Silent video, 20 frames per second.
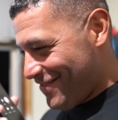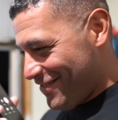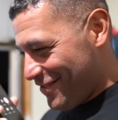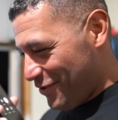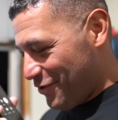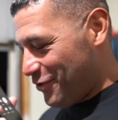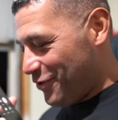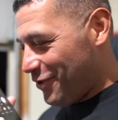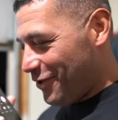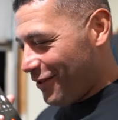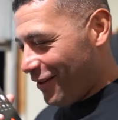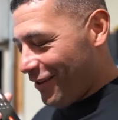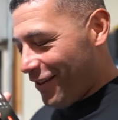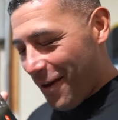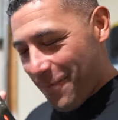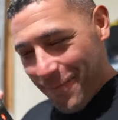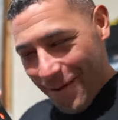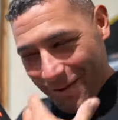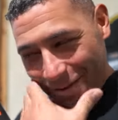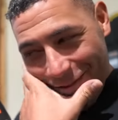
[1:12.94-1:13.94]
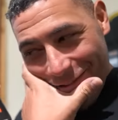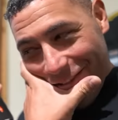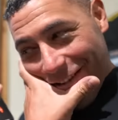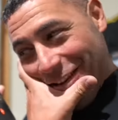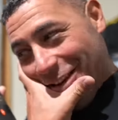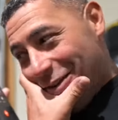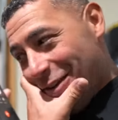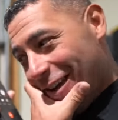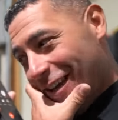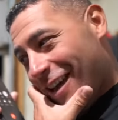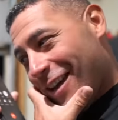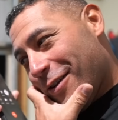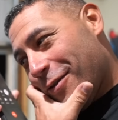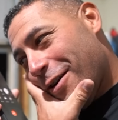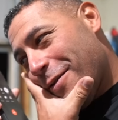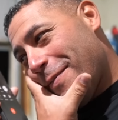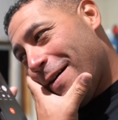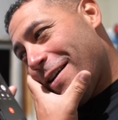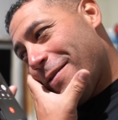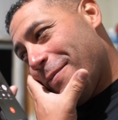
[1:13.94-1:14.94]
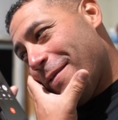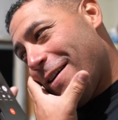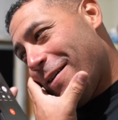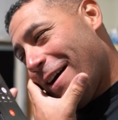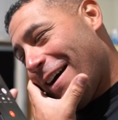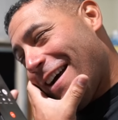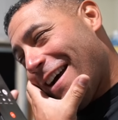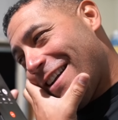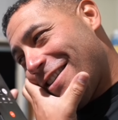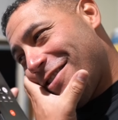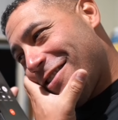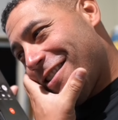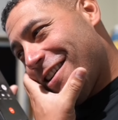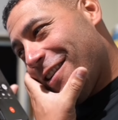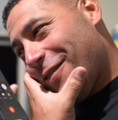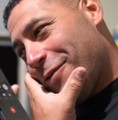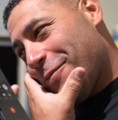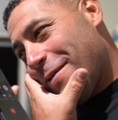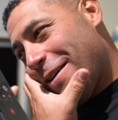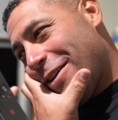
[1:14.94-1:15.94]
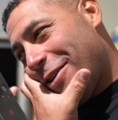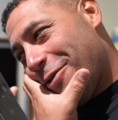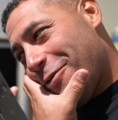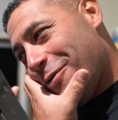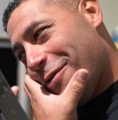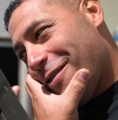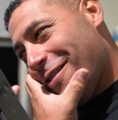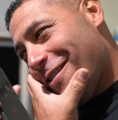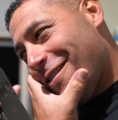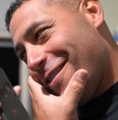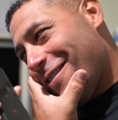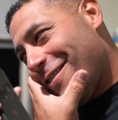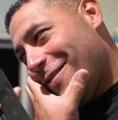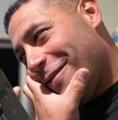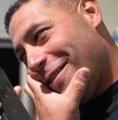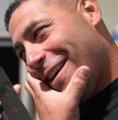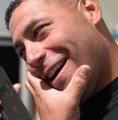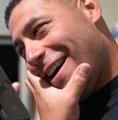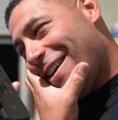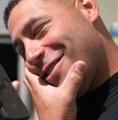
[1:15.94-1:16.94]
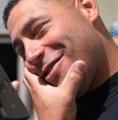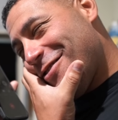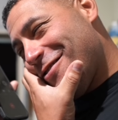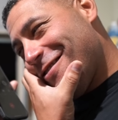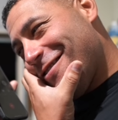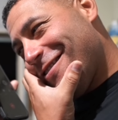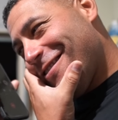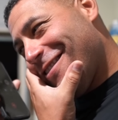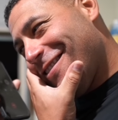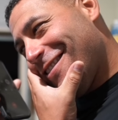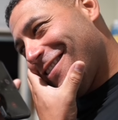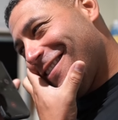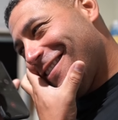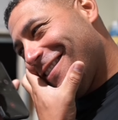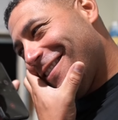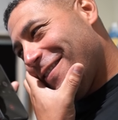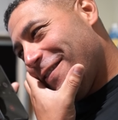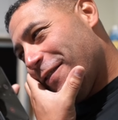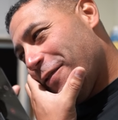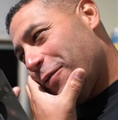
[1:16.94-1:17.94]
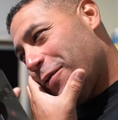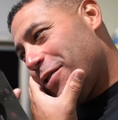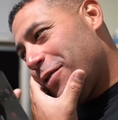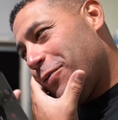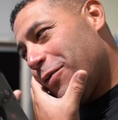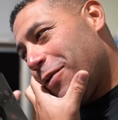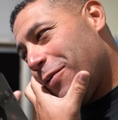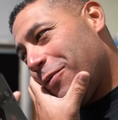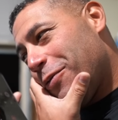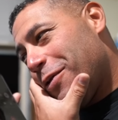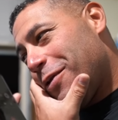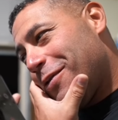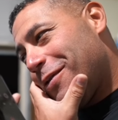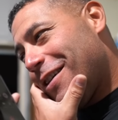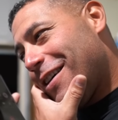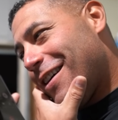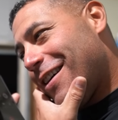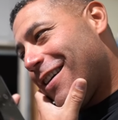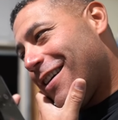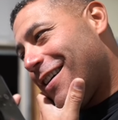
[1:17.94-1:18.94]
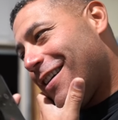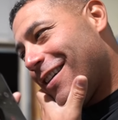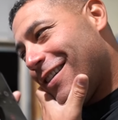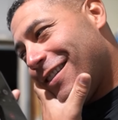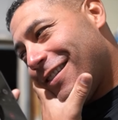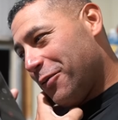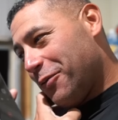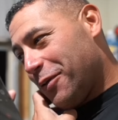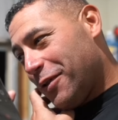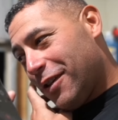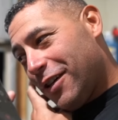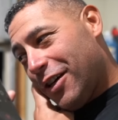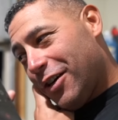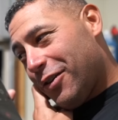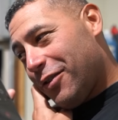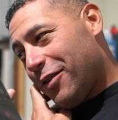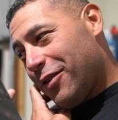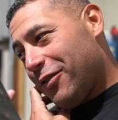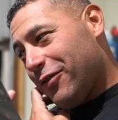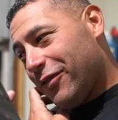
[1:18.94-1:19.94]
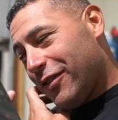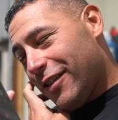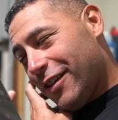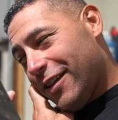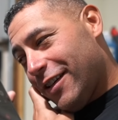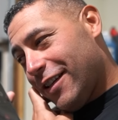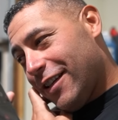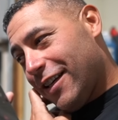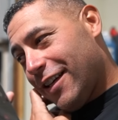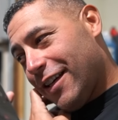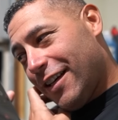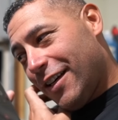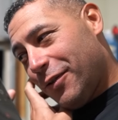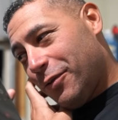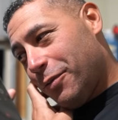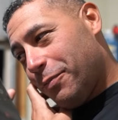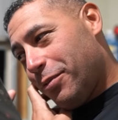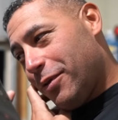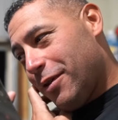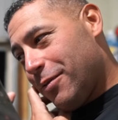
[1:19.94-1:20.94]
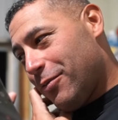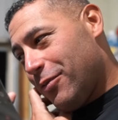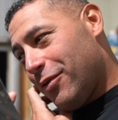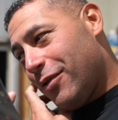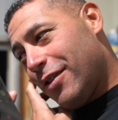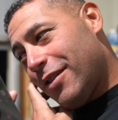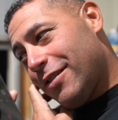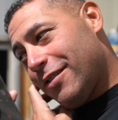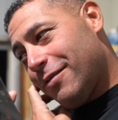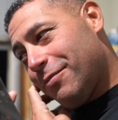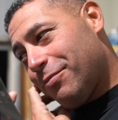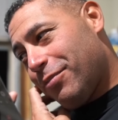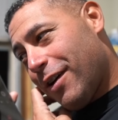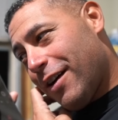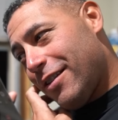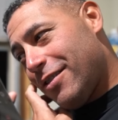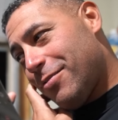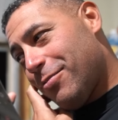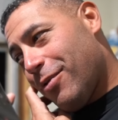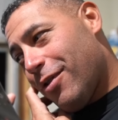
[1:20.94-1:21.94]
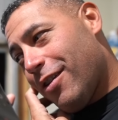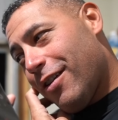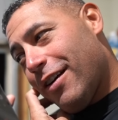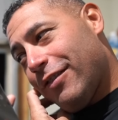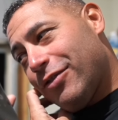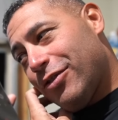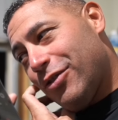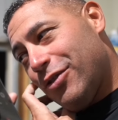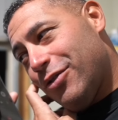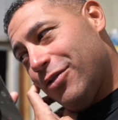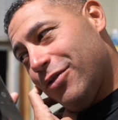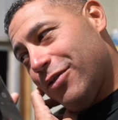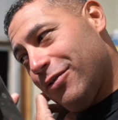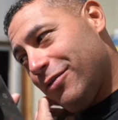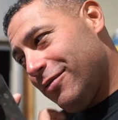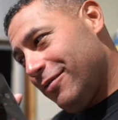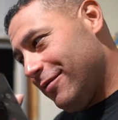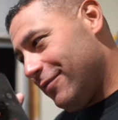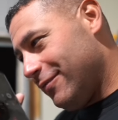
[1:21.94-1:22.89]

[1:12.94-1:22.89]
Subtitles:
You sure? Okay, I mean, you ain't gotta worry about it, man. I got you covered, man. Don't worry. We got you. We'll go over and we'll put them on probably tomorrow afternoon.